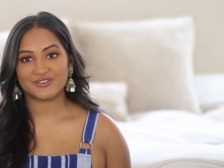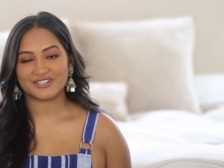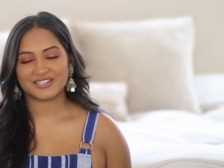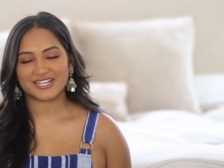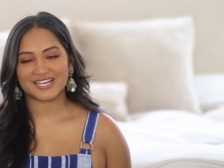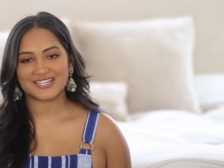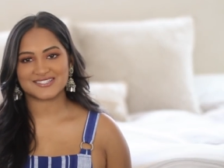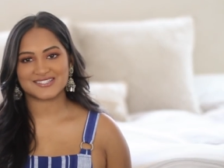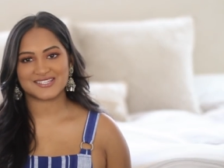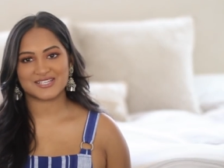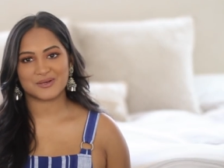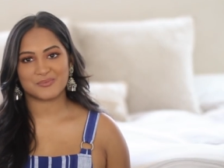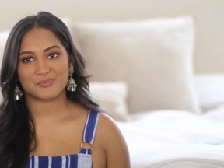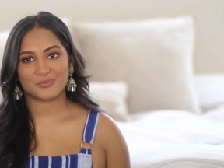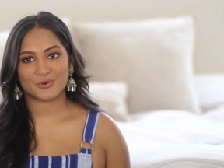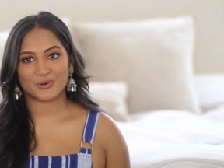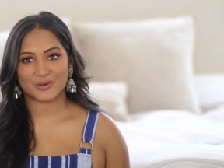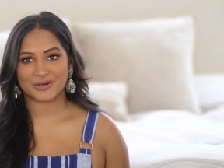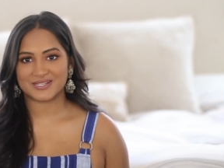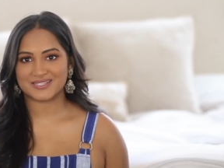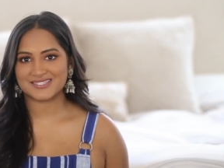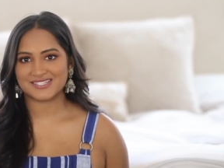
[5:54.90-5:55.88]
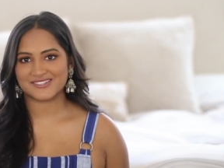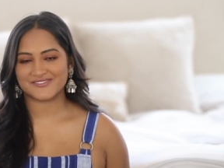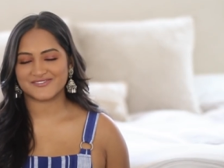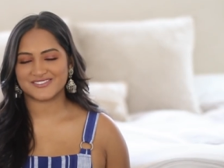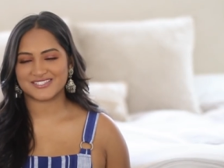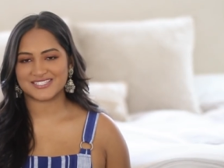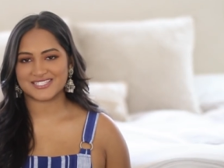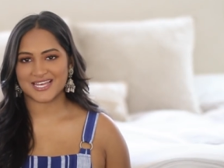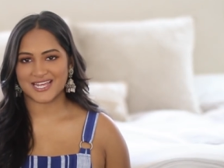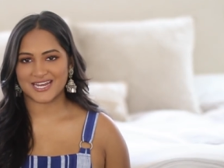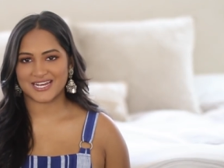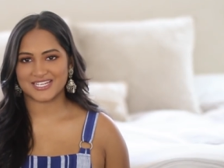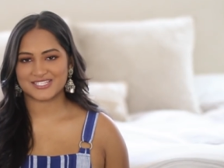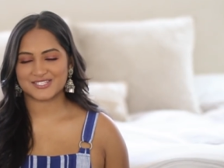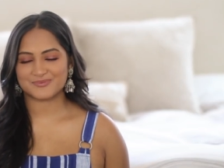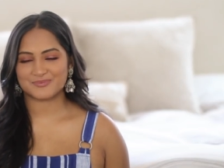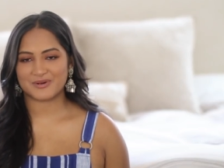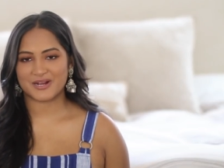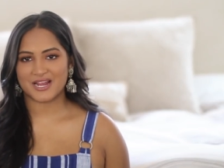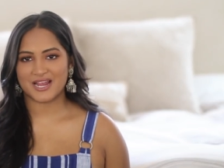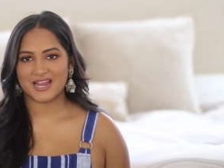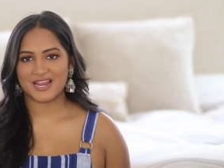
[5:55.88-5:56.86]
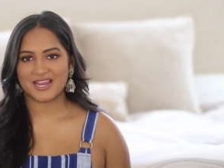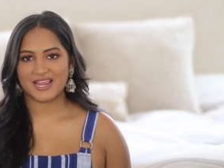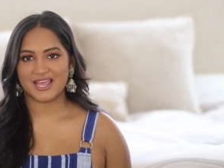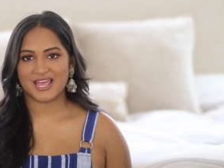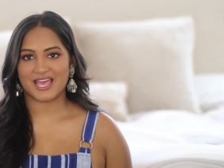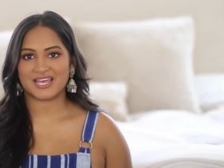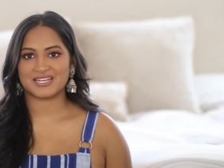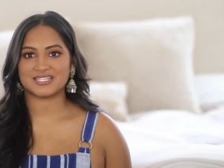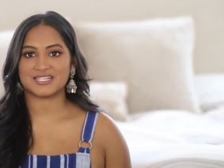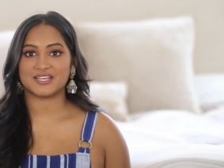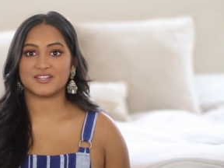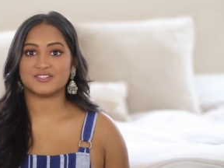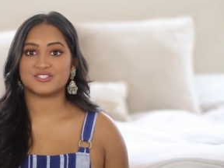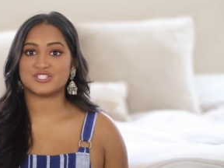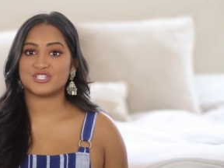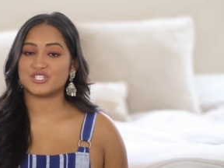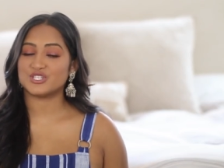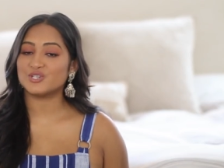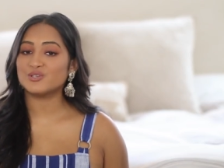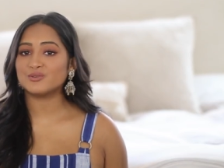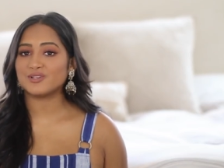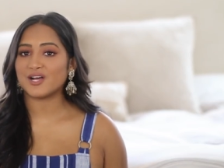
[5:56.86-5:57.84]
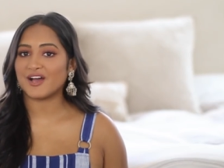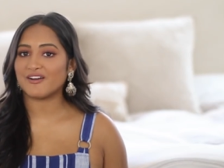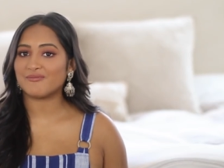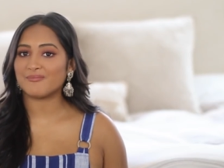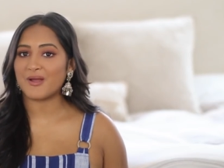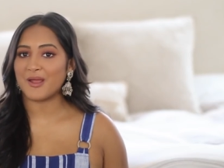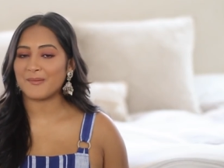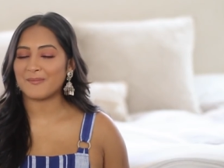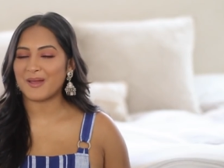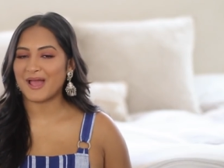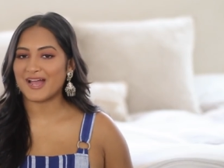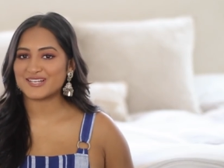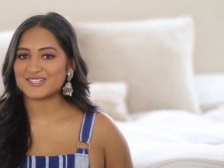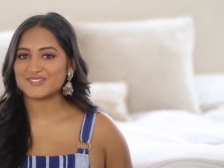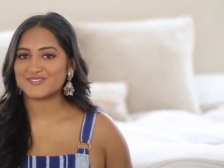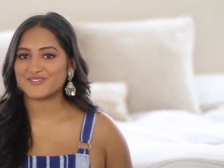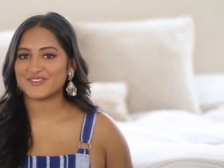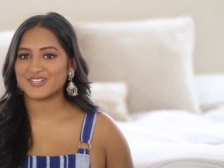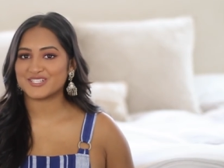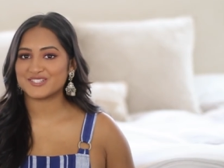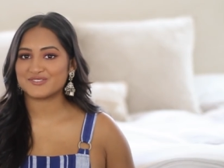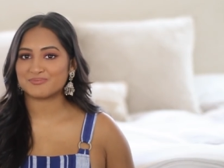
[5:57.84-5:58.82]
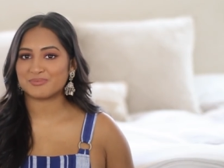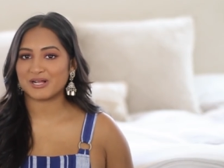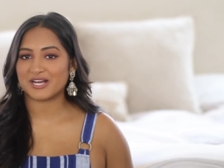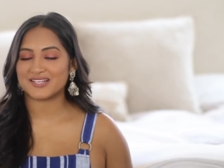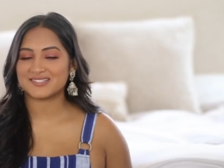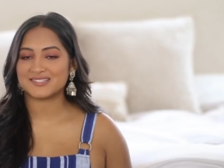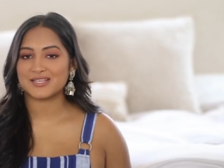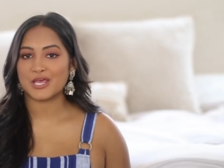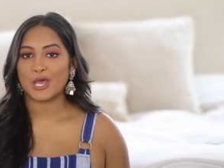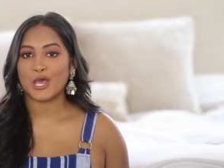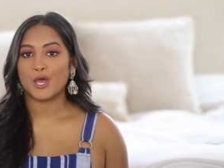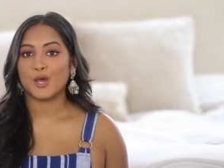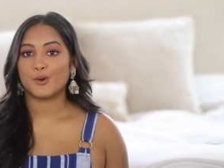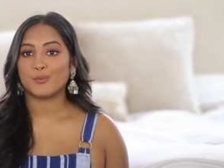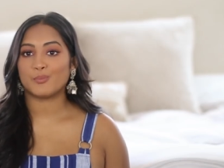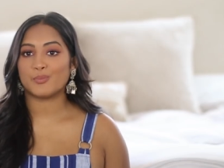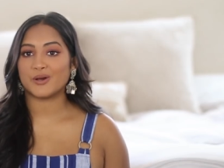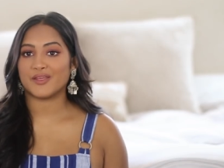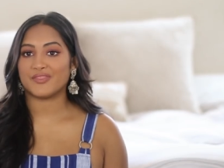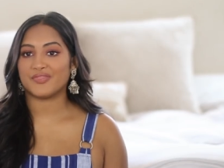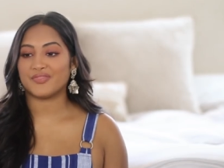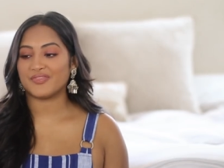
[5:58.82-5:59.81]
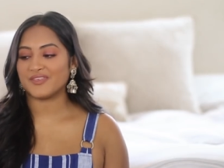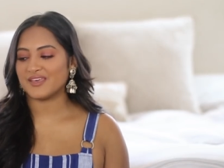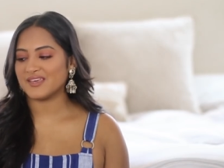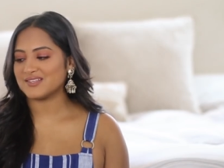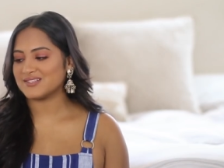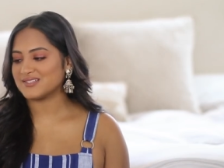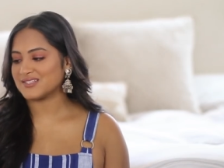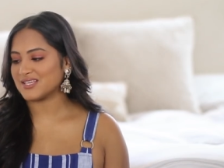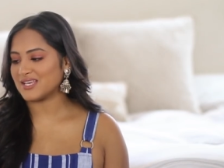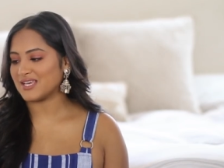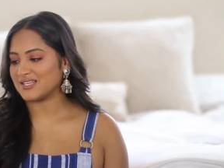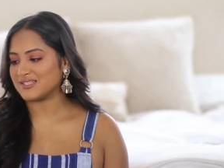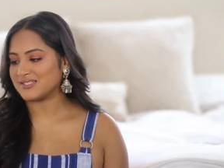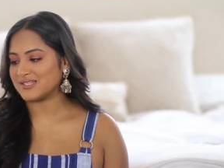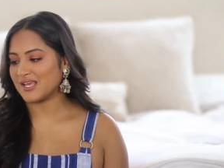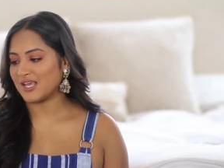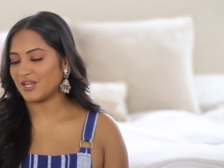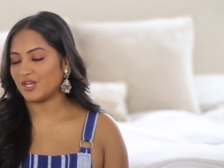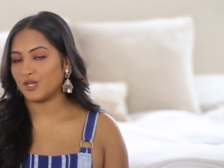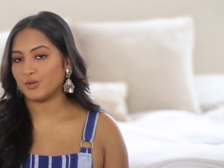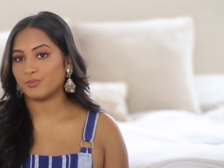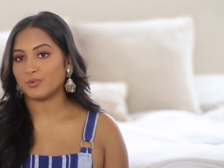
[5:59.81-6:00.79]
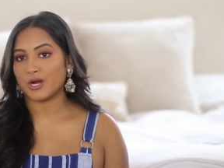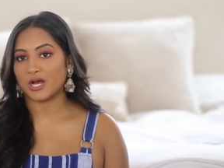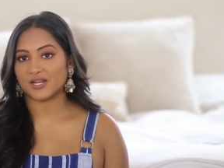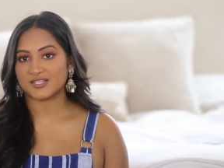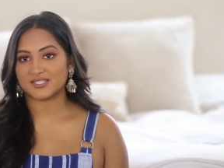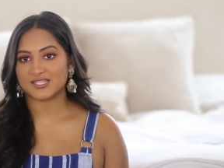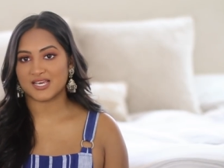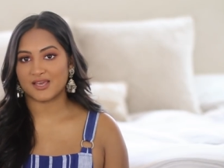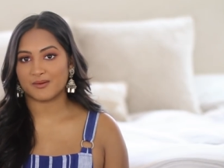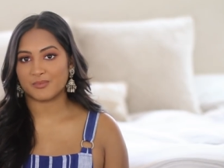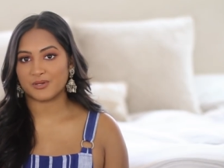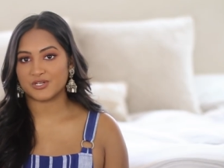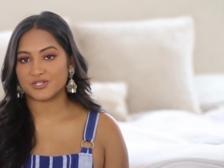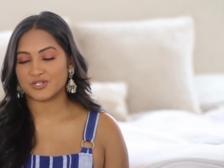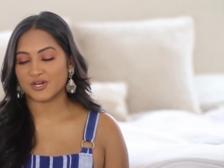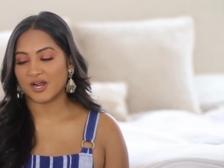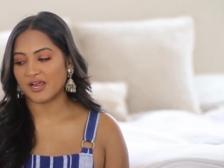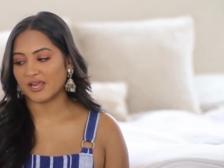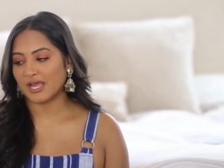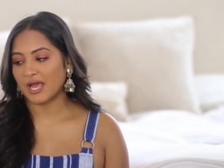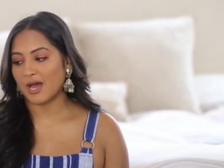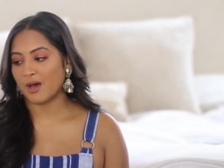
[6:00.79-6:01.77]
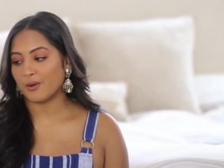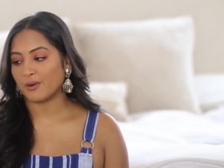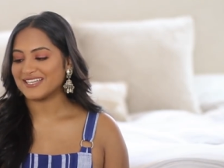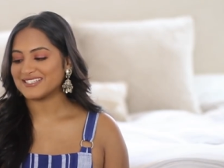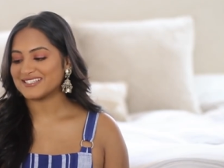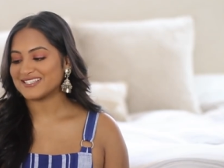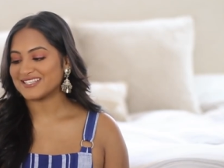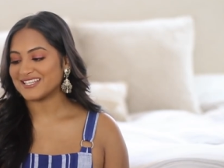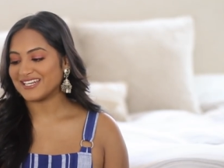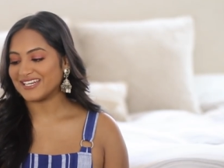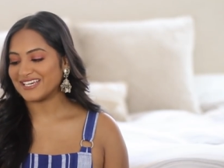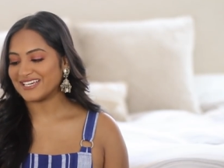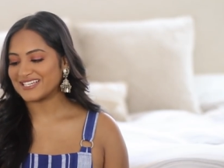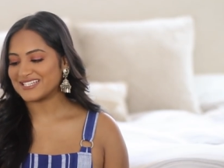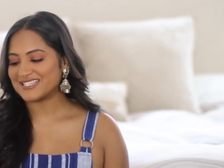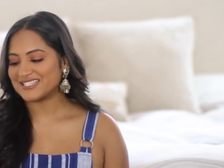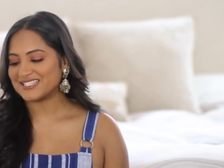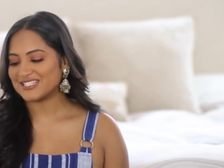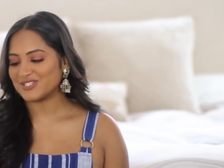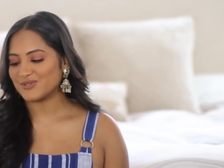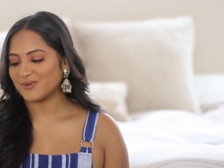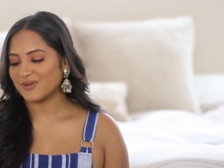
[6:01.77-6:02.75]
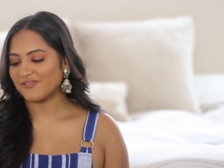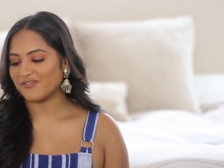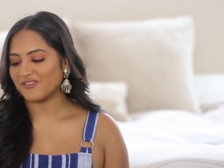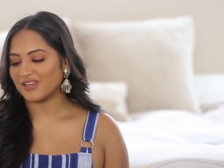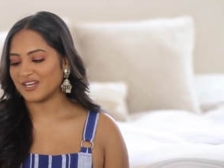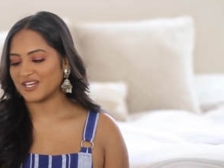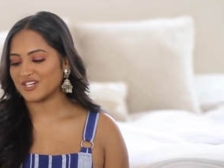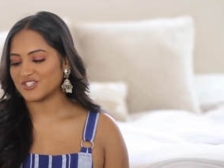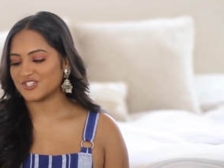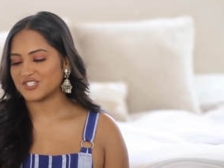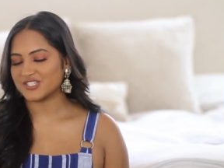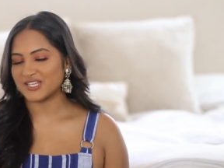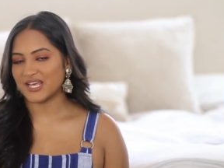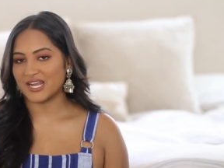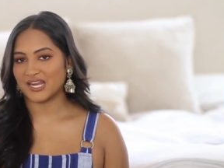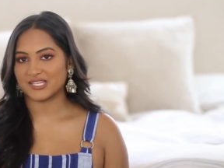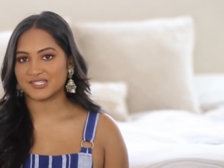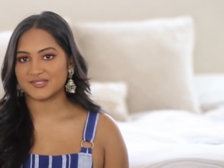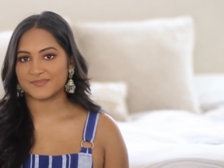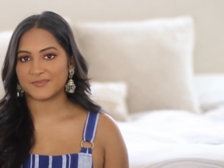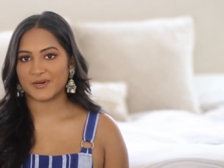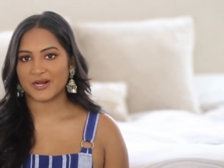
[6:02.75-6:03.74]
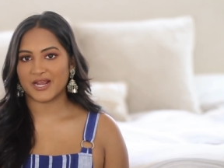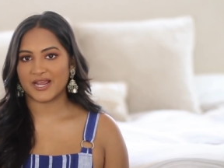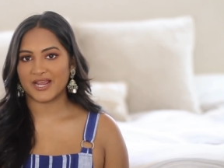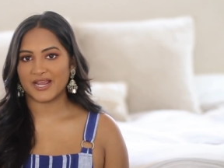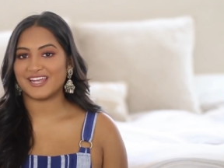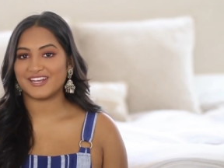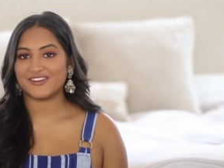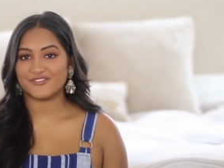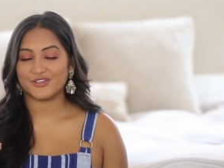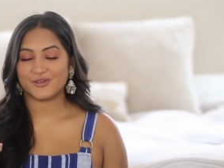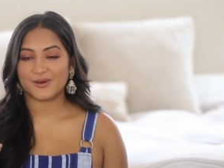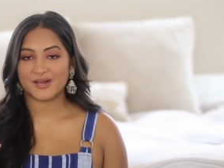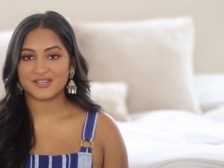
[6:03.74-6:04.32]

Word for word: realized the importance of setting spray, and I do love my Max Fix Plus, but this is a new product I've been trying out. It's the NYX Dewy Finish Setting Spray, and if you